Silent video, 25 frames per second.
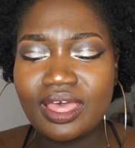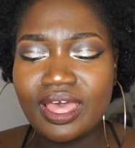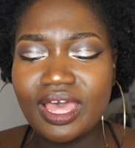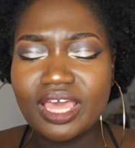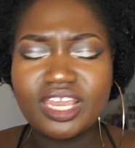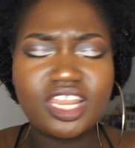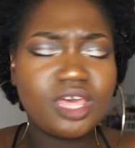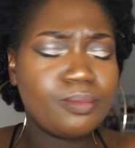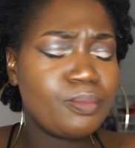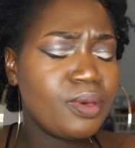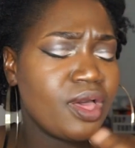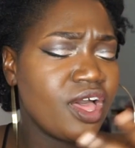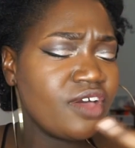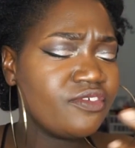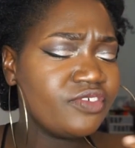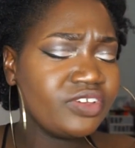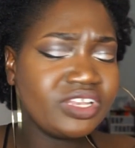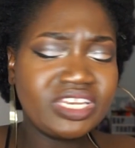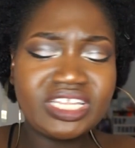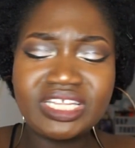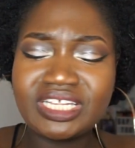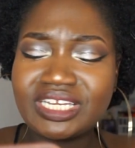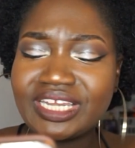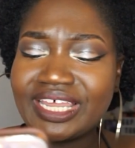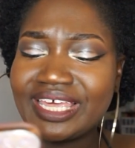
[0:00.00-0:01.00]
and her
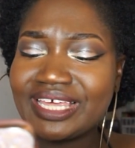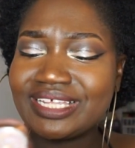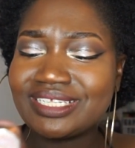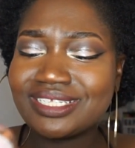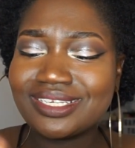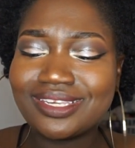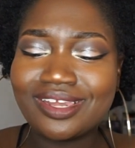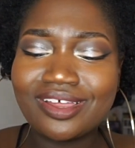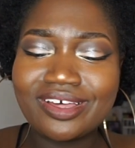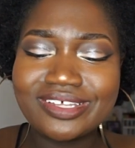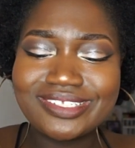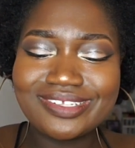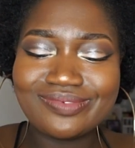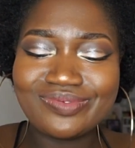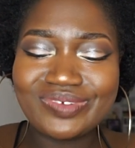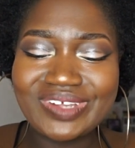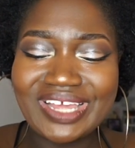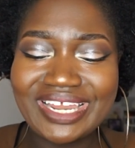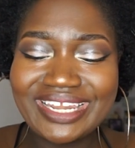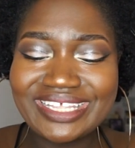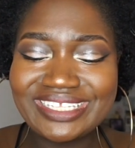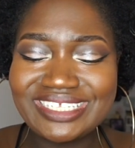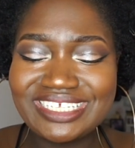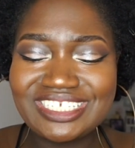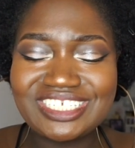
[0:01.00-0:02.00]
perfectly glazed glass of
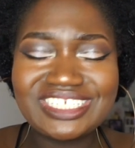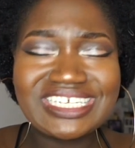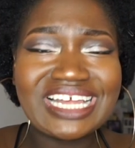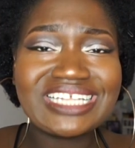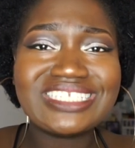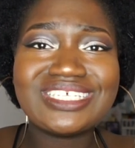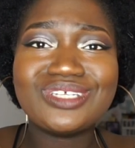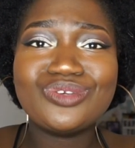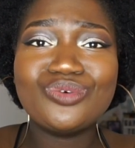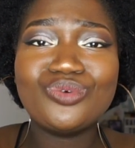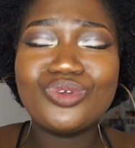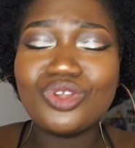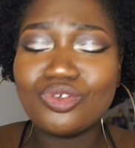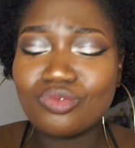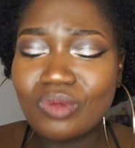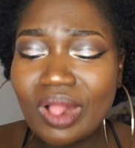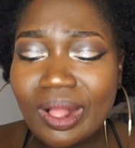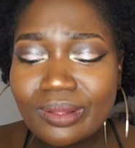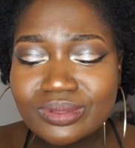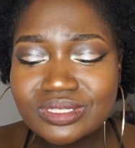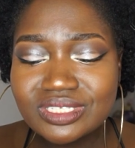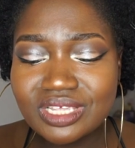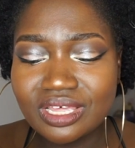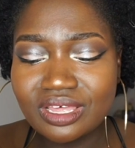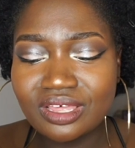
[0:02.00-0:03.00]
reality shattered all
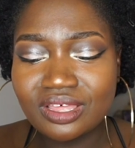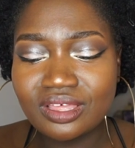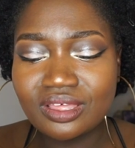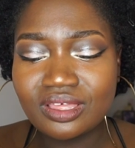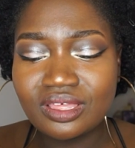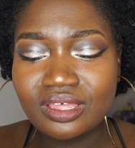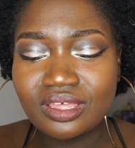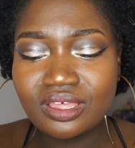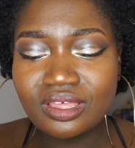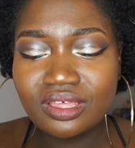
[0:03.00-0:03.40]
around her.